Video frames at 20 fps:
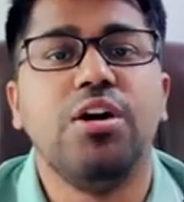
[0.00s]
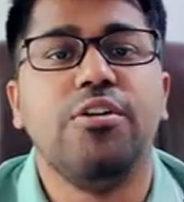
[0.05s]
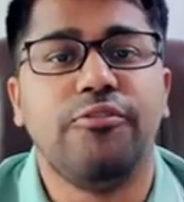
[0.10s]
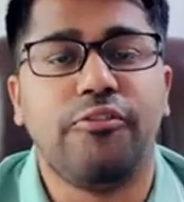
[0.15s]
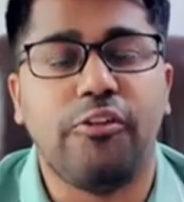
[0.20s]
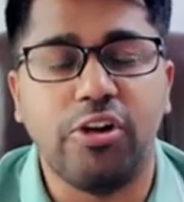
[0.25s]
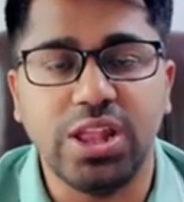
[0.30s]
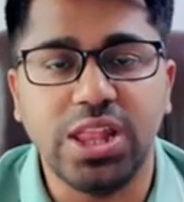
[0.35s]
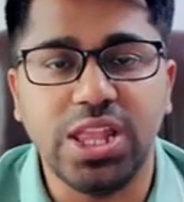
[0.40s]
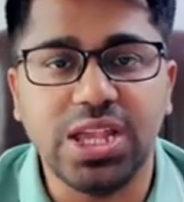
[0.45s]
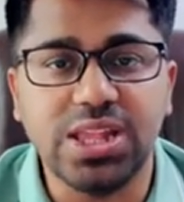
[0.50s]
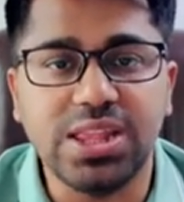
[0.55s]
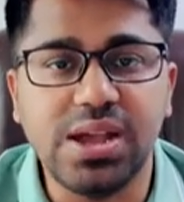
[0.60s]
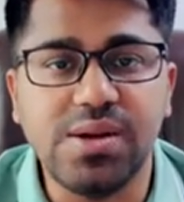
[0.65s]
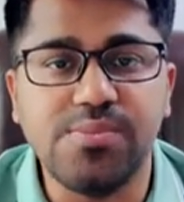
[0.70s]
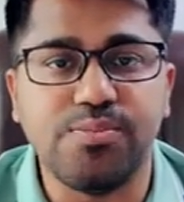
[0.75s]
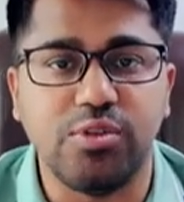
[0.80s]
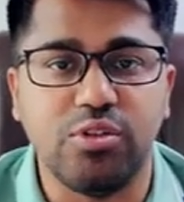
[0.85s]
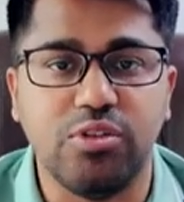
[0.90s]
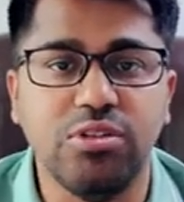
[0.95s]
For an
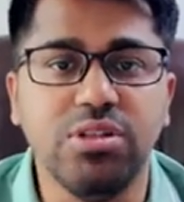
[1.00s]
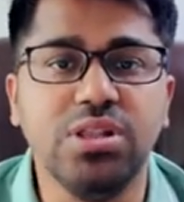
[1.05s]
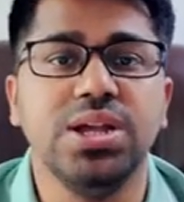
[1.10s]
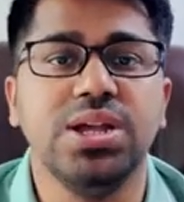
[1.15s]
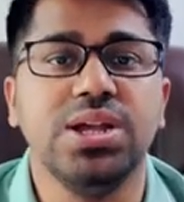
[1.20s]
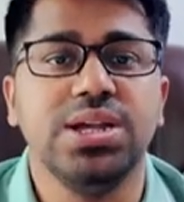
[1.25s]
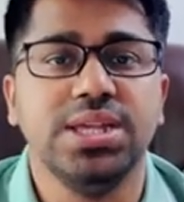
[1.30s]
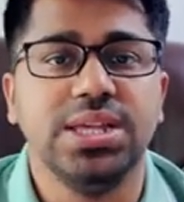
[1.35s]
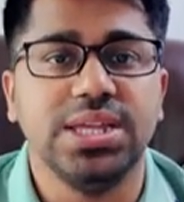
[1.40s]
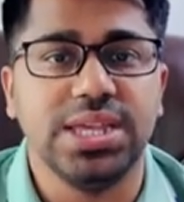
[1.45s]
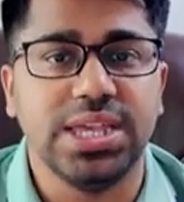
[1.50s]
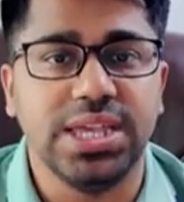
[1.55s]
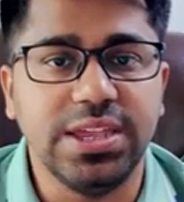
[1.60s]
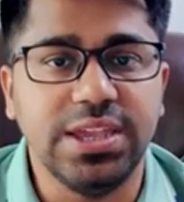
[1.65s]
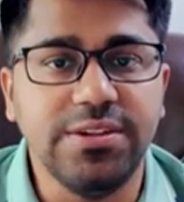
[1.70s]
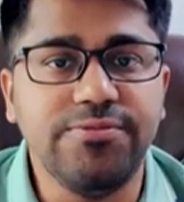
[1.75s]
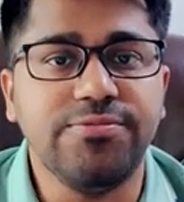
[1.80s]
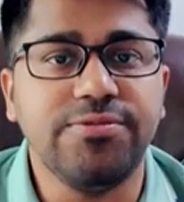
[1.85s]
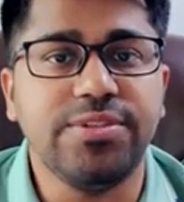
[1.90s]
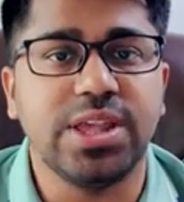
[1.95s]
example,
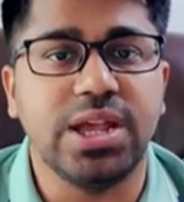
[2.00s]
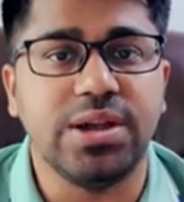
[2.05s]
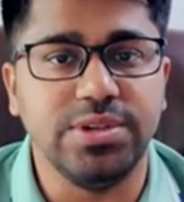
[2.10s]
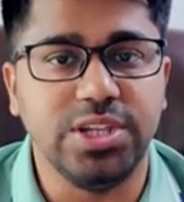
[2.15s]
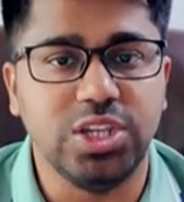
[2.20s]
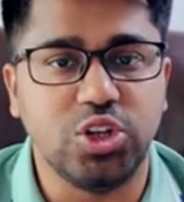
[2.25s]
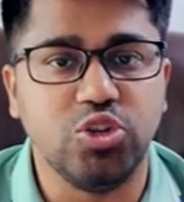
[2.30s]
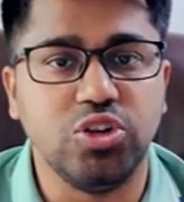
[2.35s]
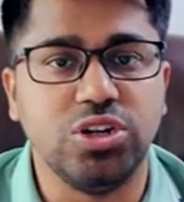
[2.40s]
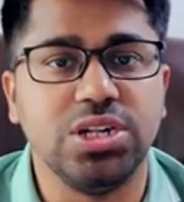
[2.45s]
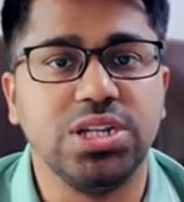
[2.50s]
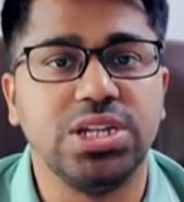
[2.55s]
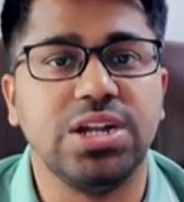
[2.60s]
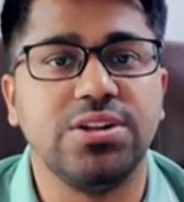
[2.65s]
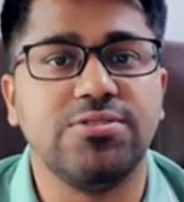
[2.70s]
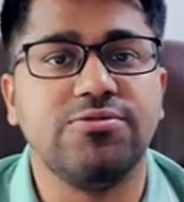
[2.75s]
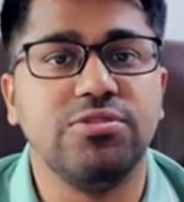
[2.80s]
if some student get